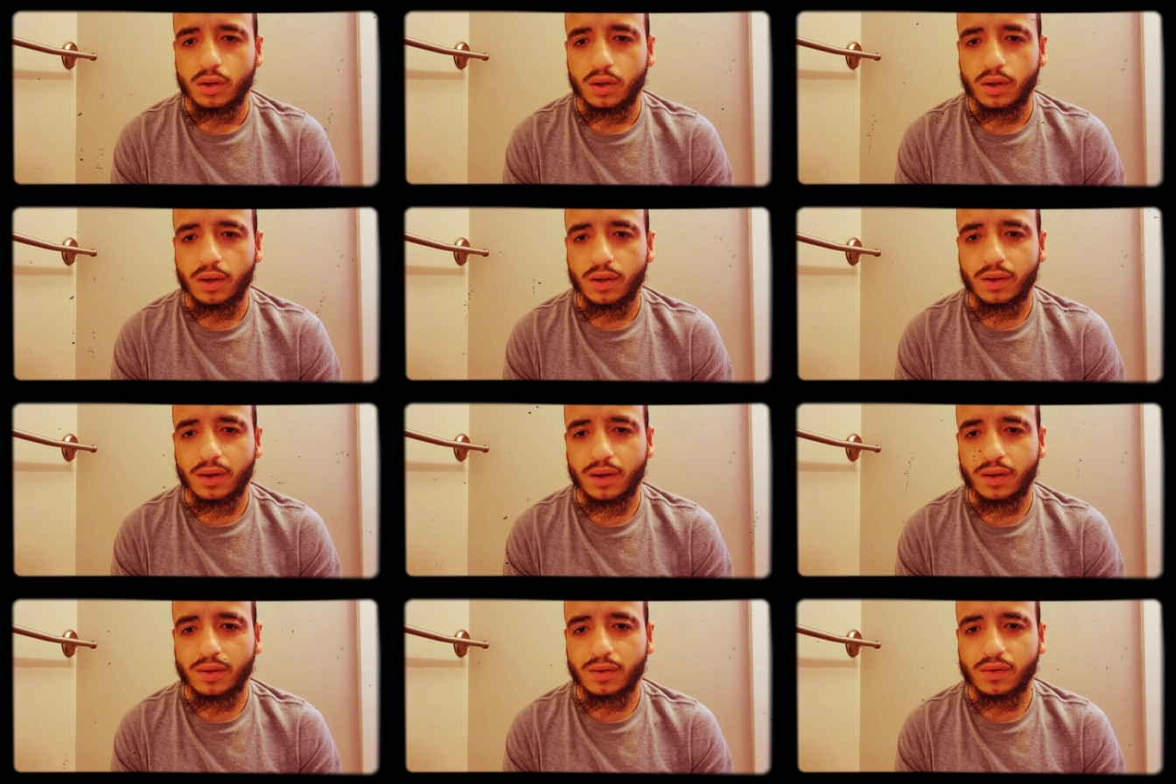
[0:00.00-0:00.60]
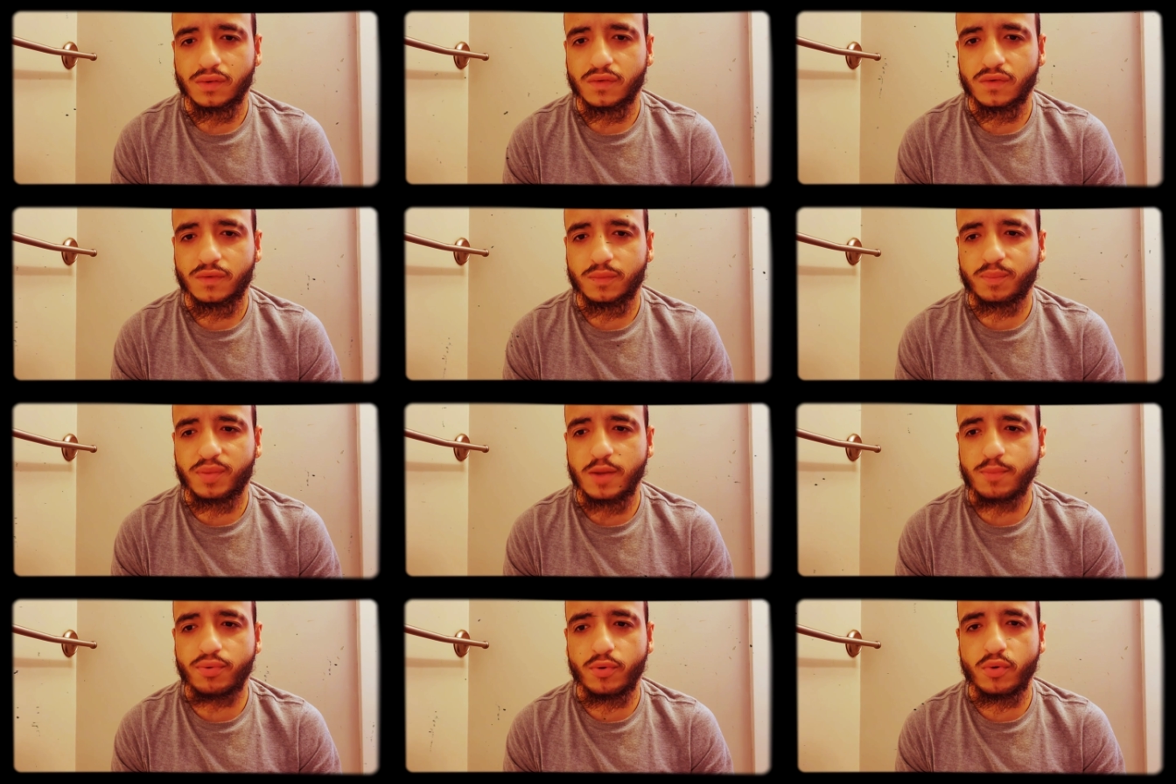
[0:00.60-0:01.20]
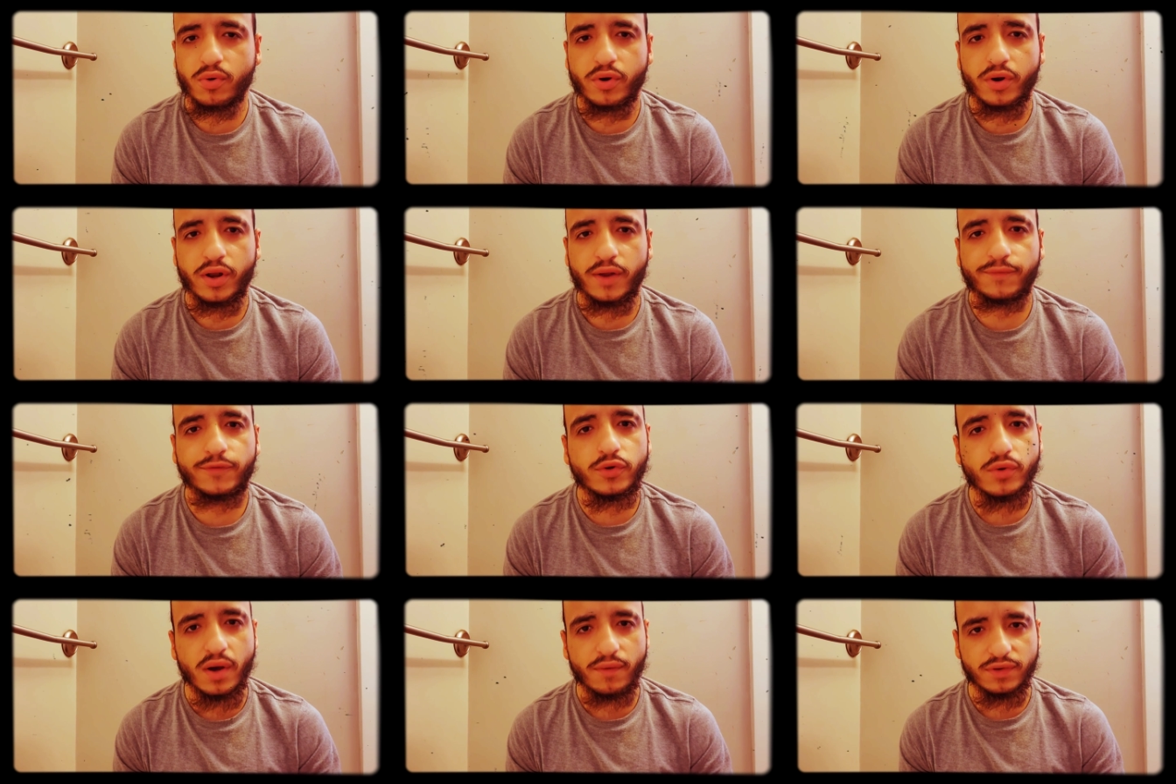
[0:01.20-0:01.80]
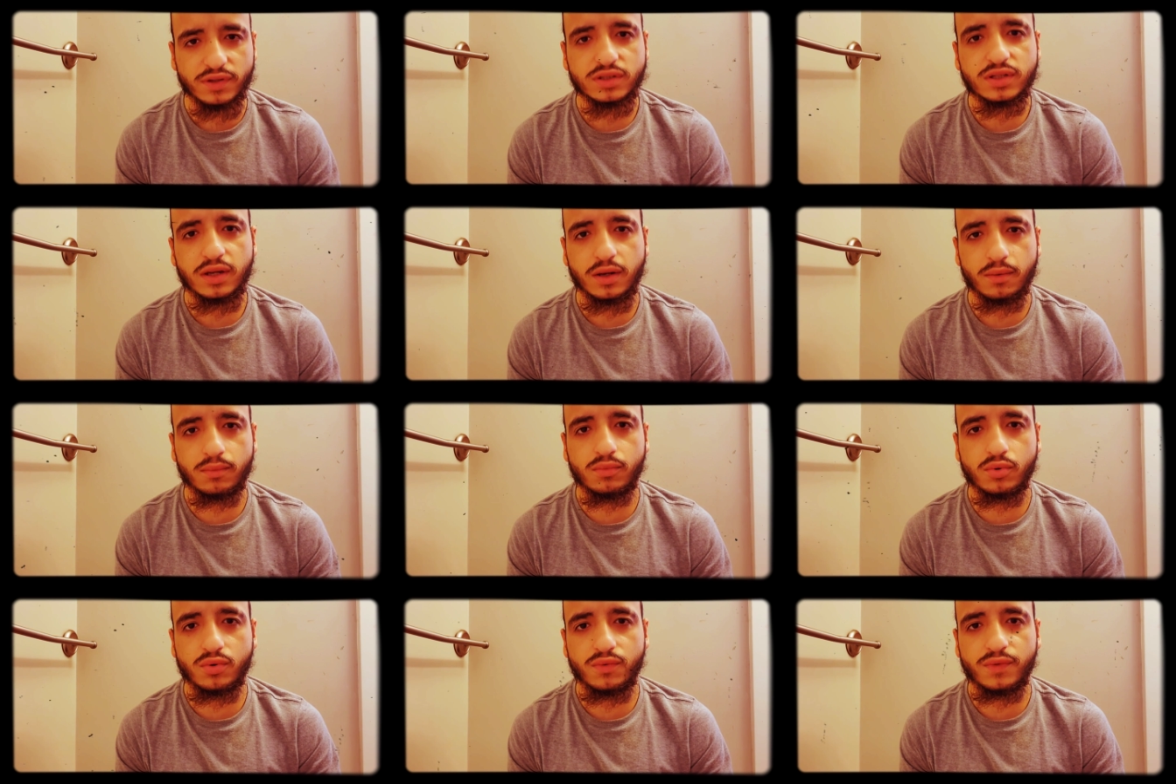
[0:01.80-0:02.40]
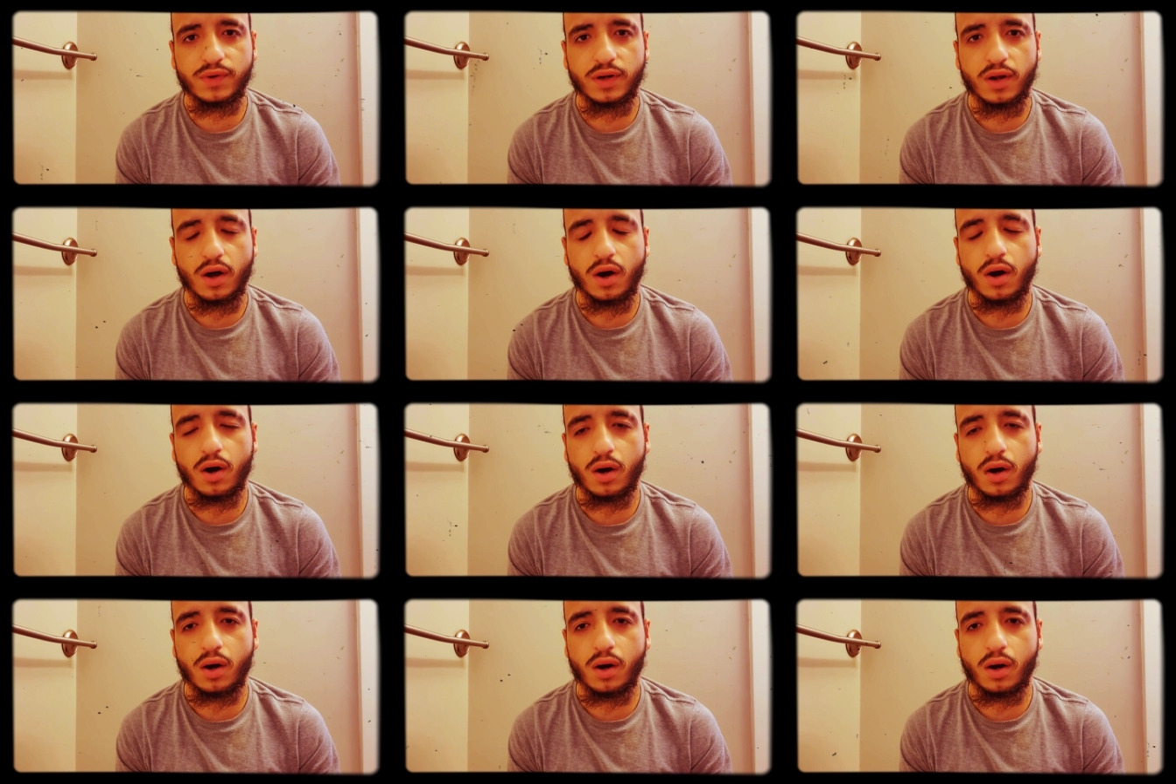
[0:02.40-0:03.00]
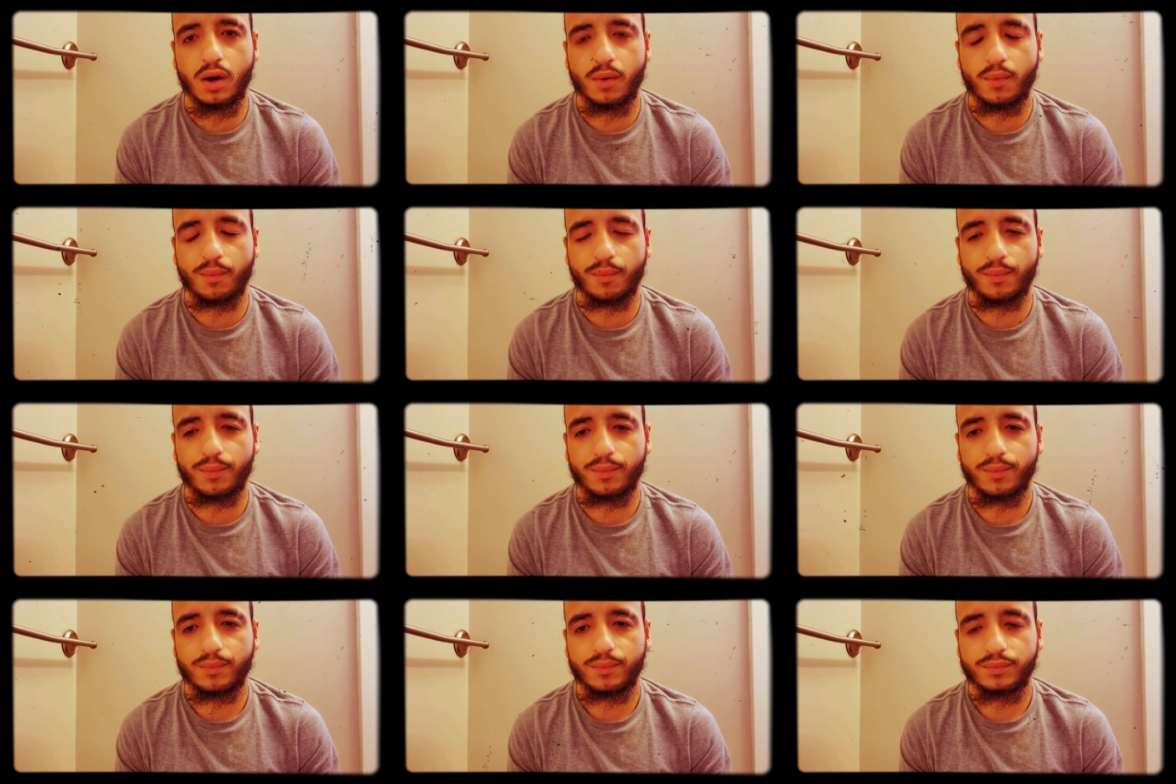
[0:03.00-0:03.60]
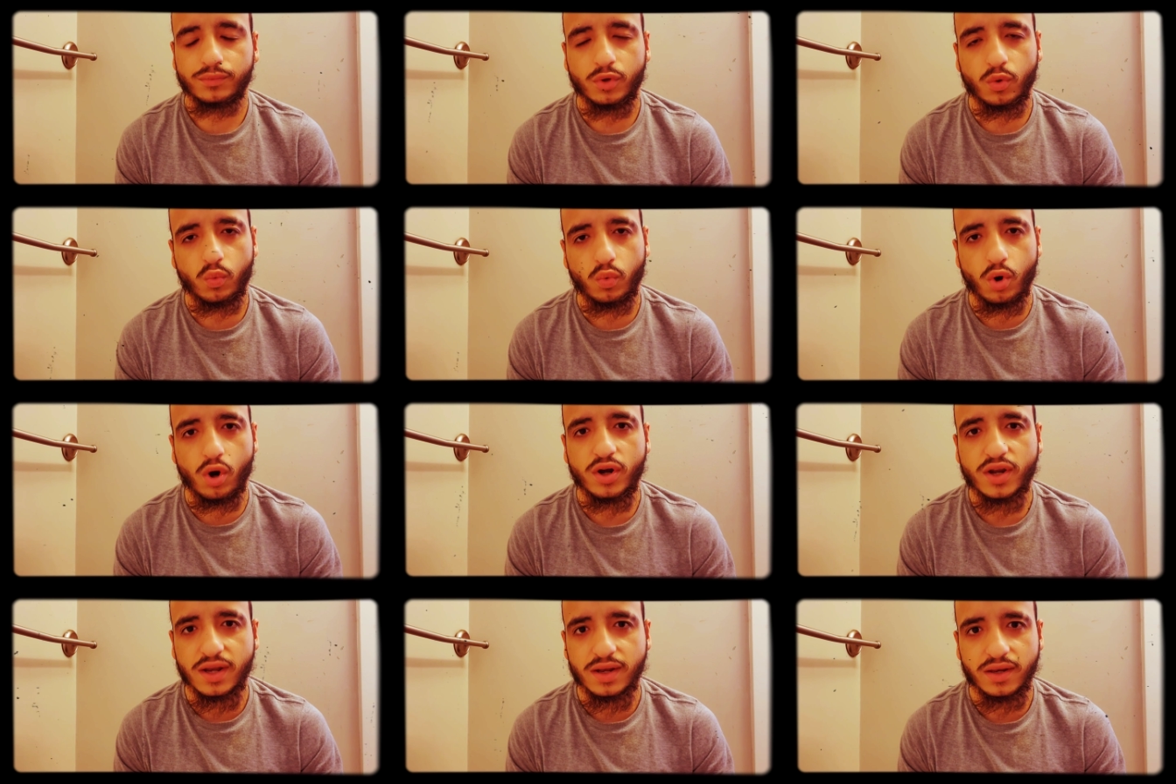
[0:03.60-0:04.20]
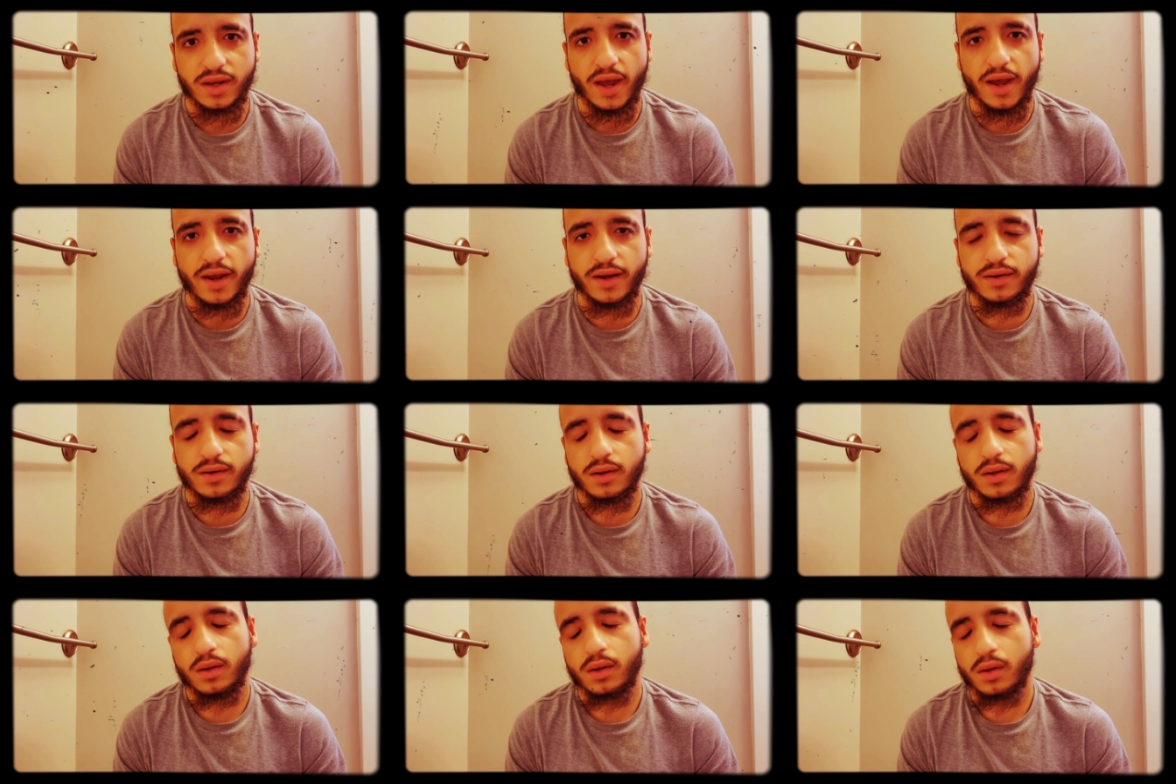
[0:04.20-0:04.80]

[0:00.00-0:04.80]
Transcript: And people were if you ever seen the movie the um The Walking Dead,